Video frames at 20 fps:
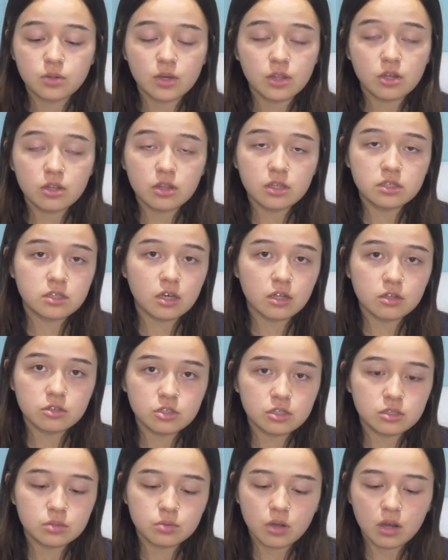I thought these color
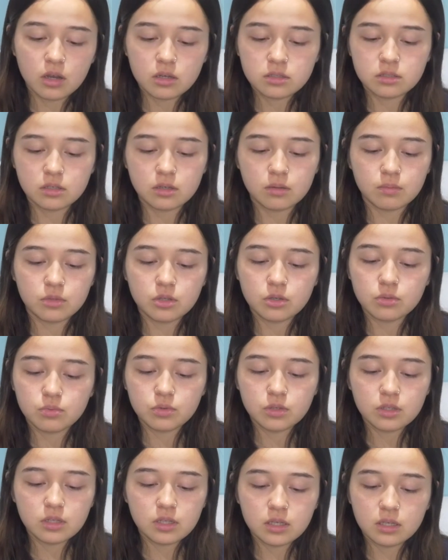gels were awesome. They're
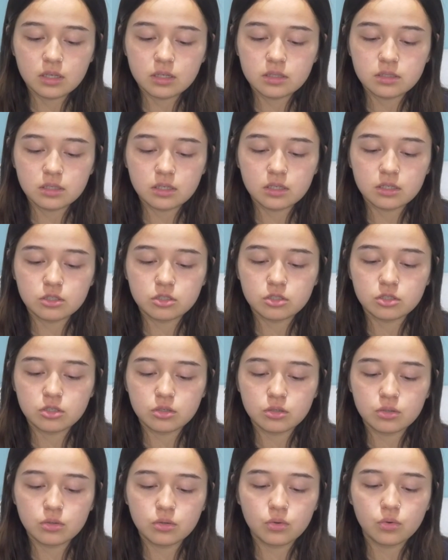really easy
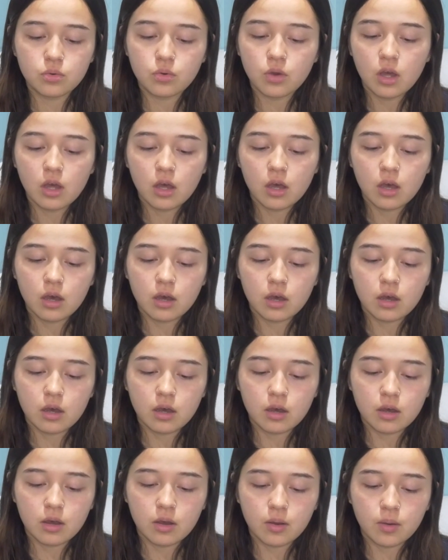to
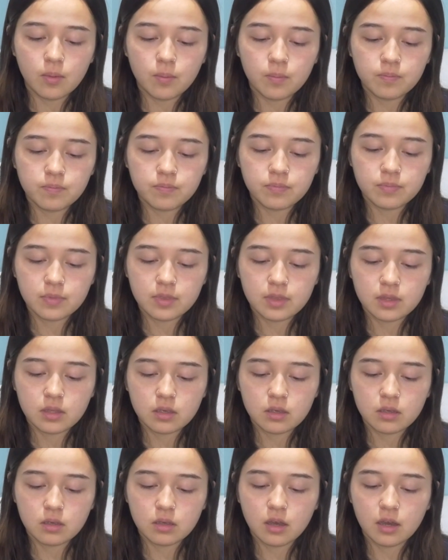
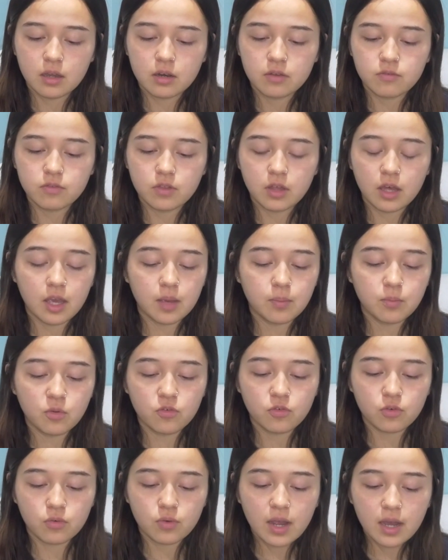kind of like
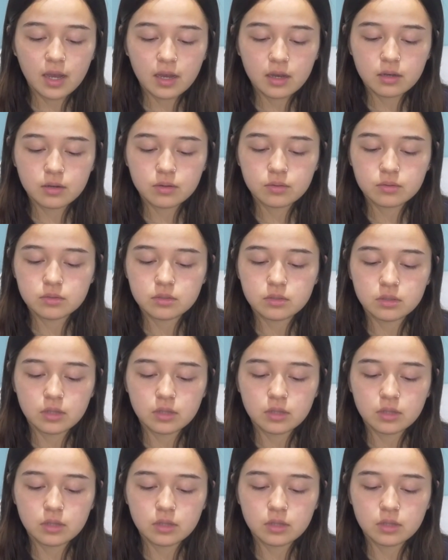move around,